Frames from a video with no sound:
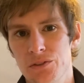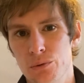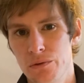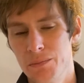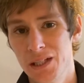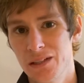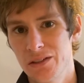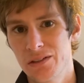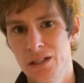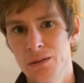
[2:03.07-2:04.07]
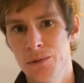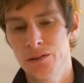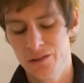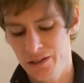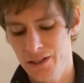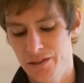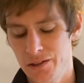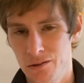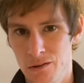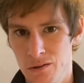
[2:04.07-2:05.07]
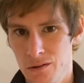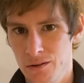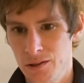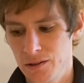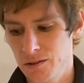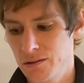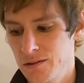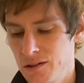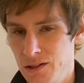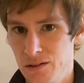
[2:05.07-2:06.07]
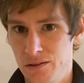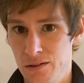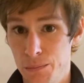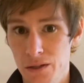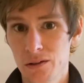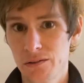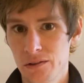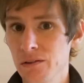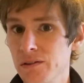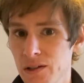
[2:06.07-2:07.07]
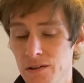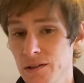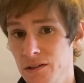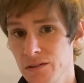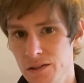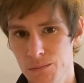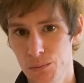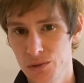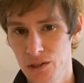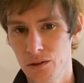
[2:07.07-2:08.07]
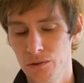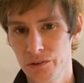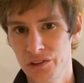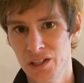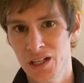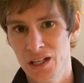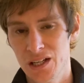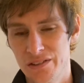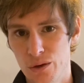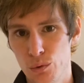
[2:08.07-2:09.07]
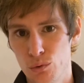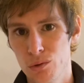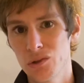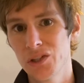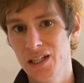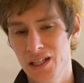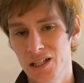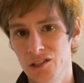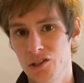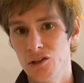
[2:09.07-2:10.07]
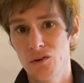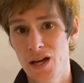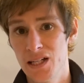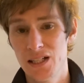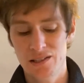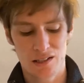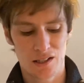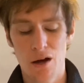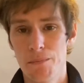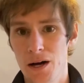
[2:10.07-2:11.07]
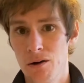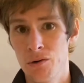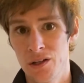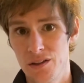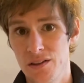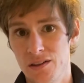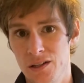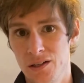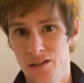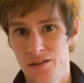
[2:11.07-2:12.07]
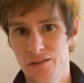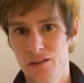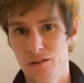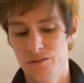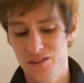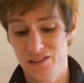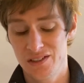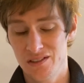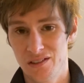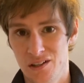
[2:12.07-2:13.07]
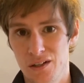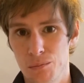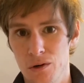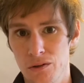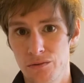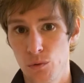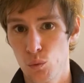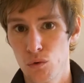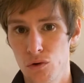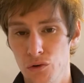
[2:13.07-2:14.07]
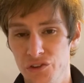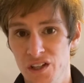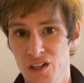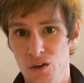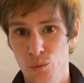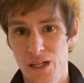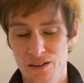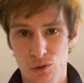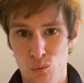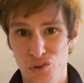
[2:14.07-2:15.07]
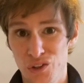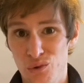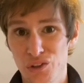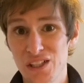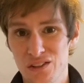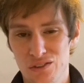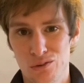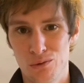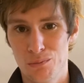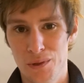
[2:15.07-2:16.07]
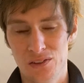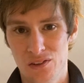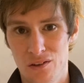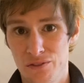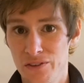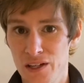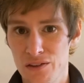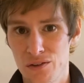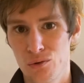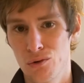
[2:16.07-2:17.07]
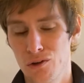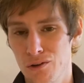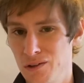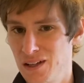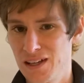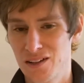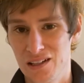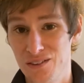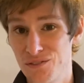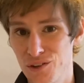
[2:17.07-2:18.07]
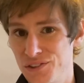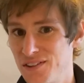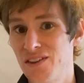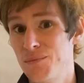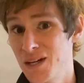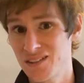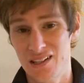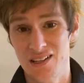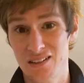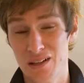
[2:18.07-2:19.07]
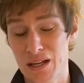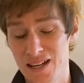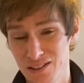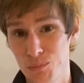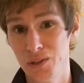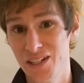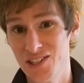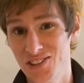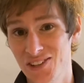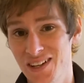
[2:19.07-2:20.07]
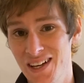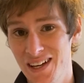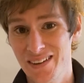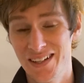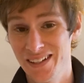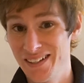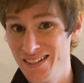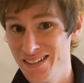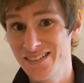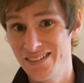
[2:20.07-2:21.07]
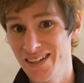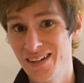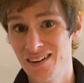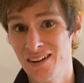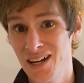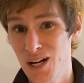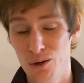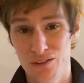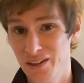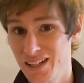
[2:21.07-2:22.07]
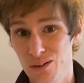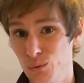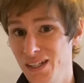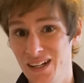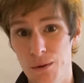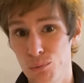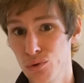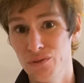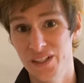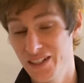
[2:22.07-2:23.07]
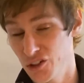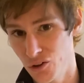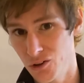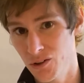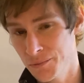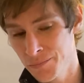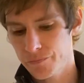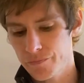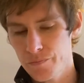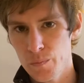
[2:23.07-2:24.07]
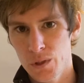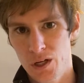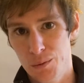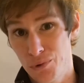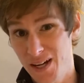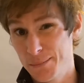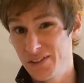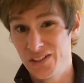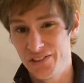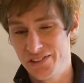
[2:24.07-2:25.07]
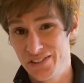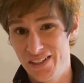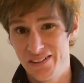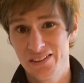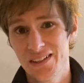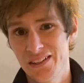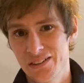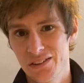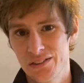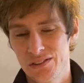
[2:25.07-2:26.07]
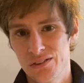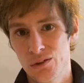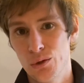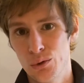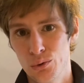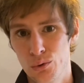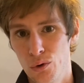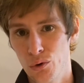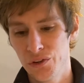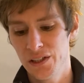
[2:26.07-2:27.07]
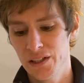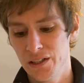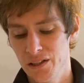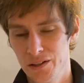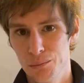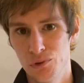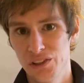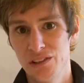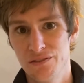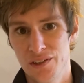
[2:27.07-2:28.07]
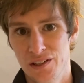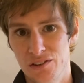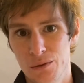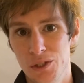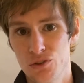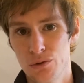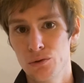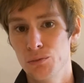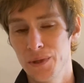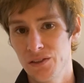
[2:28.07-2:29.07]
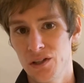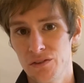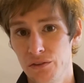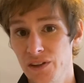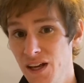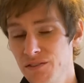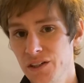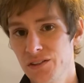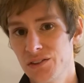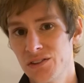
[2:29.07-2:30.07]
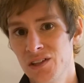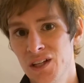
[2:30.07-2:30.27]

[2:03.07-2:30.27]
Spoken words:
with making the statement that there are things as appearances and things in themselves is that we really can't know anything about the thing in itself. Since it's not a part of the world, we have to really only assume, based off faith or inference to the best explanation, that it is there. However, again, we cannot prove it at all. Pragmatists and scientists who only believe things to be true based off of evidence